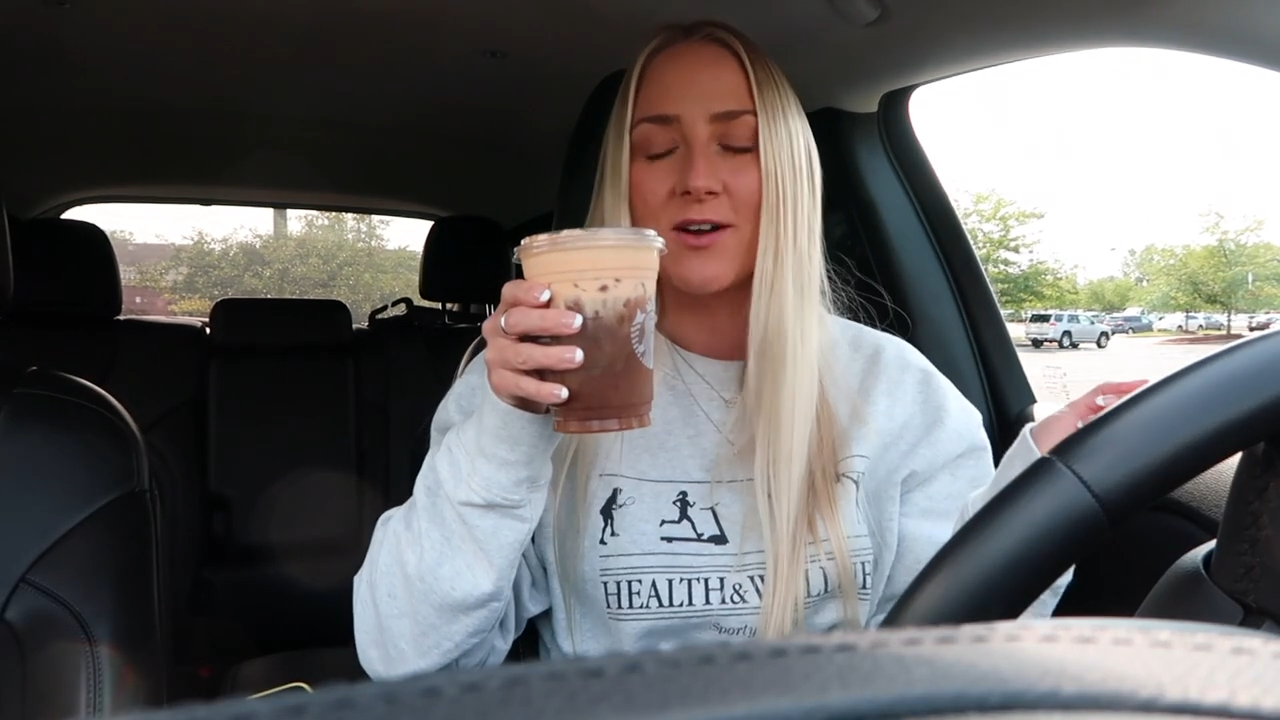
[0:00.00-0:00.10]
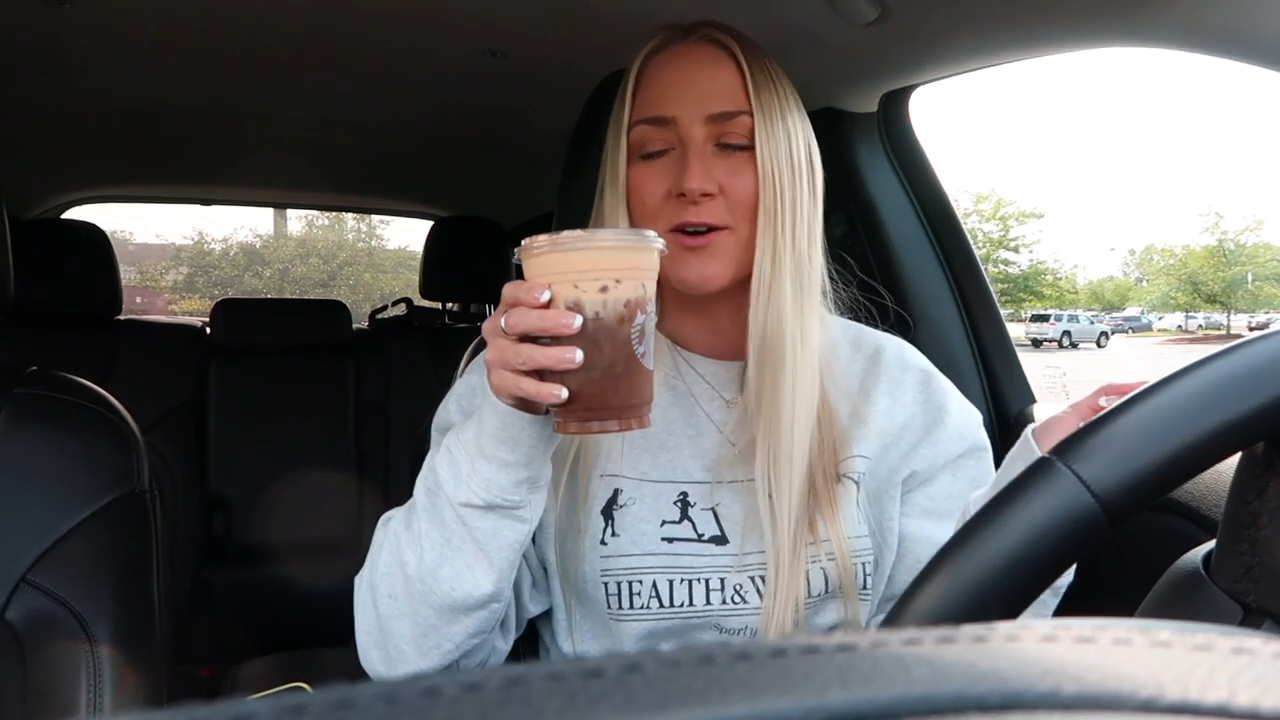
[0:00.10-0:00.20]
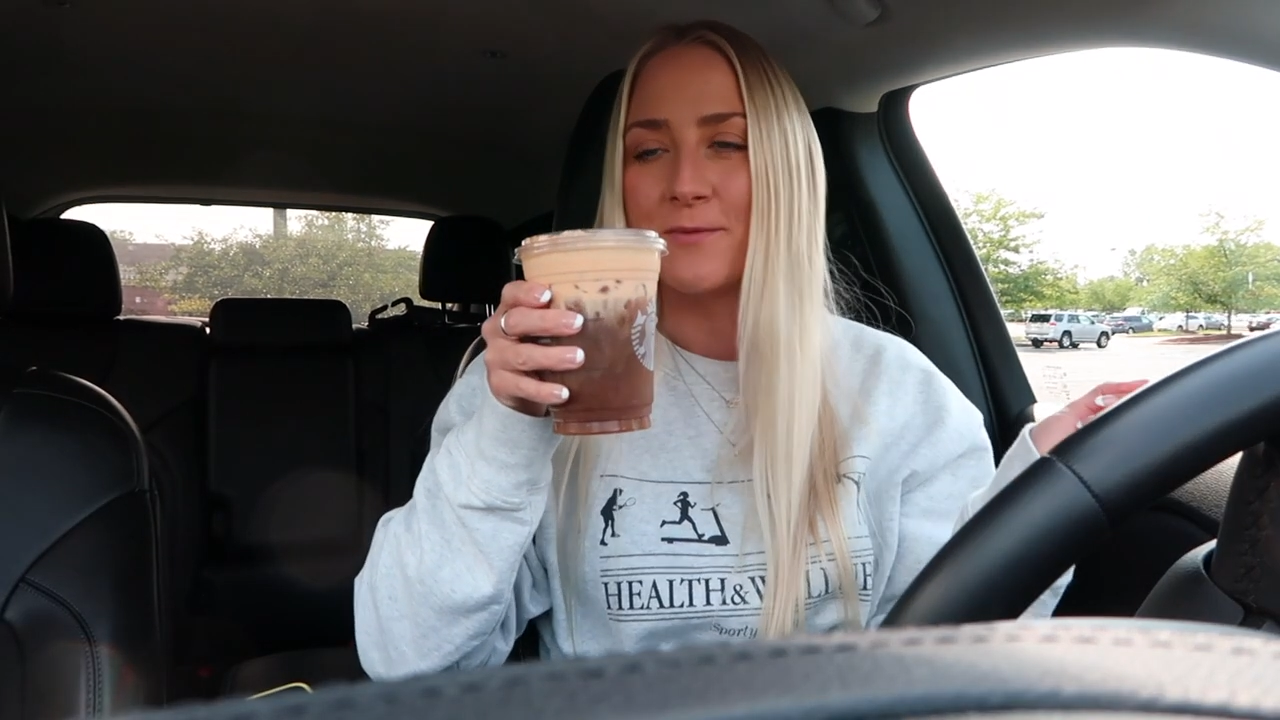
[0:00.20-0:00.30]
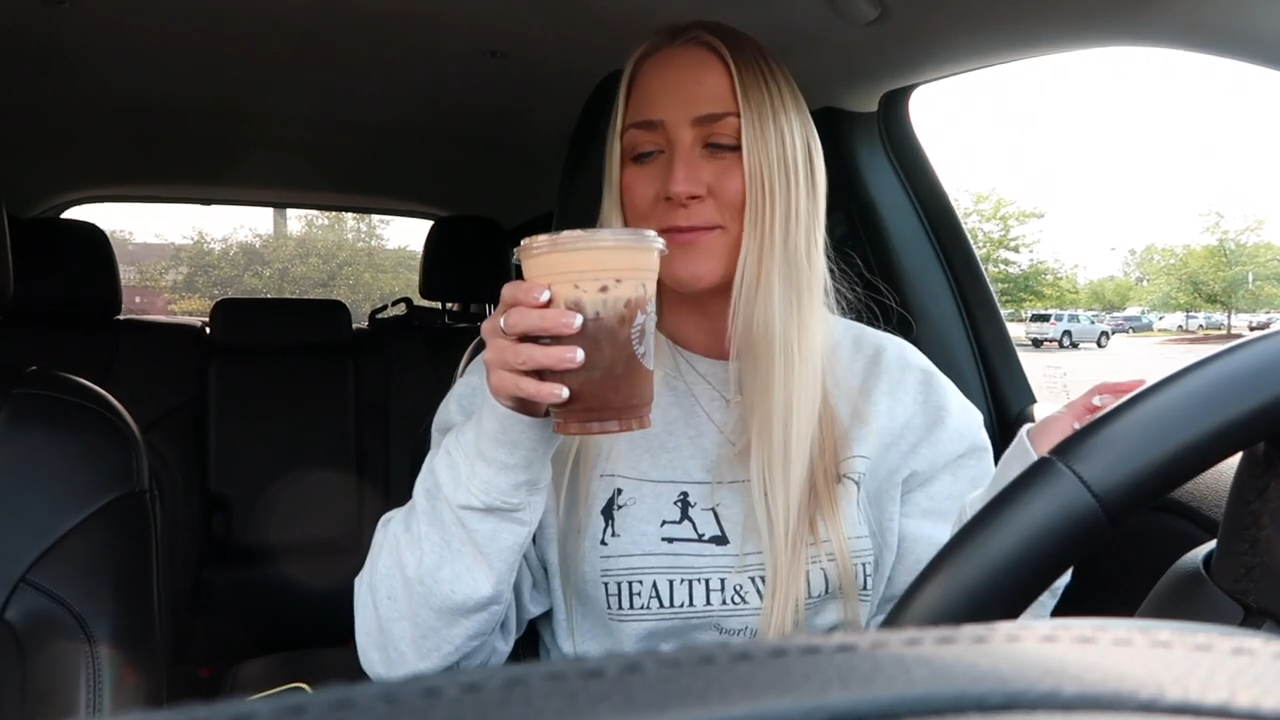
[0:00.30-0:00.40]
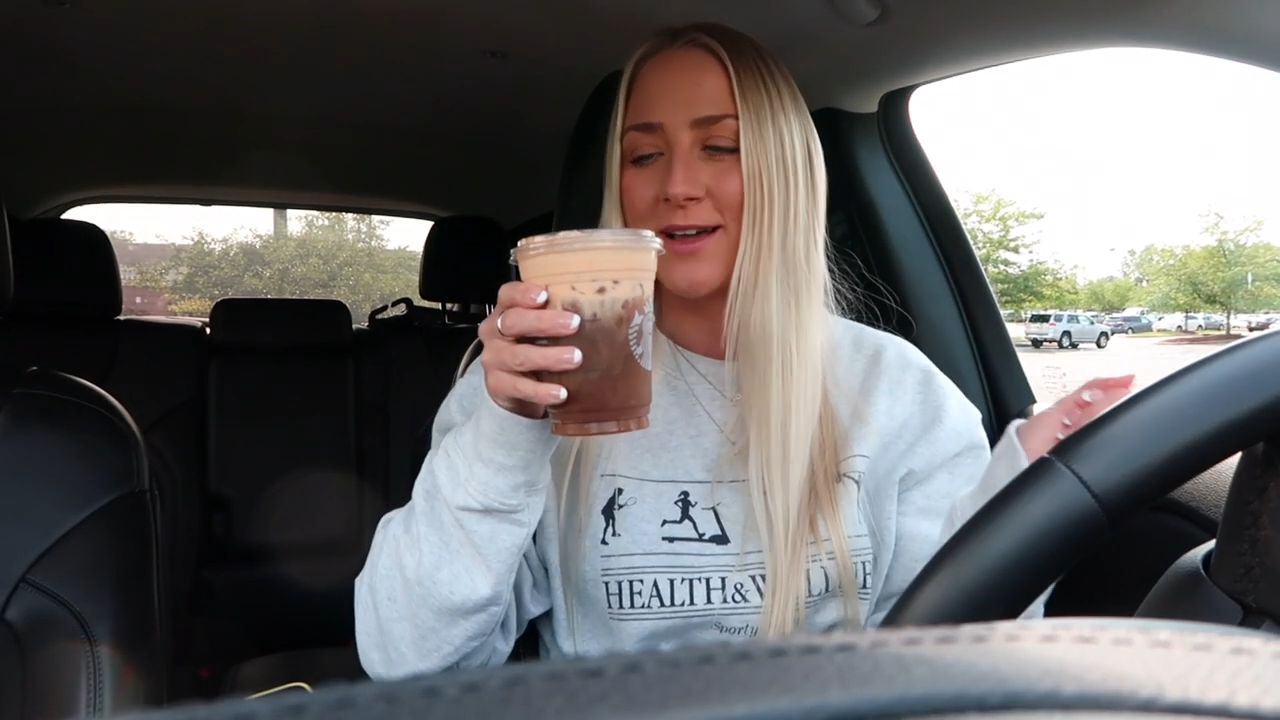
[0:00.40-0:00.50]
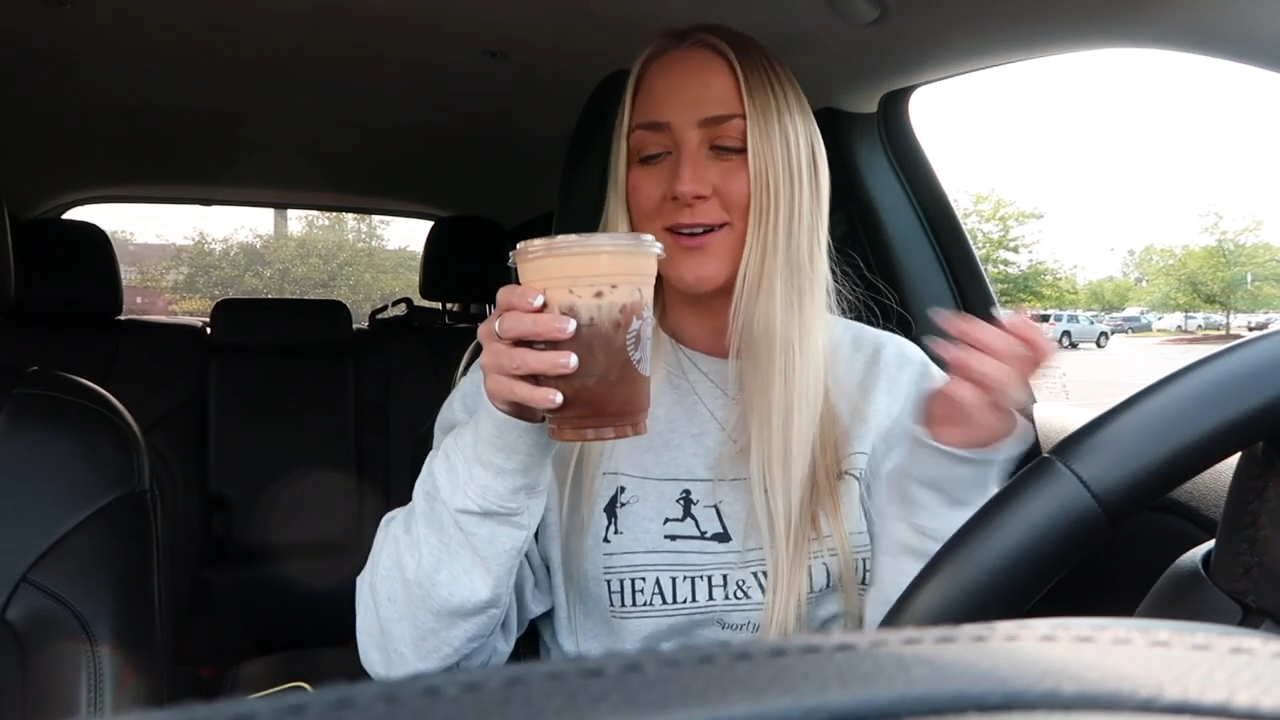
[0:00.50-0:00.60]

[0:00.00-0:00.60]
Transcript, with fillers: Oh my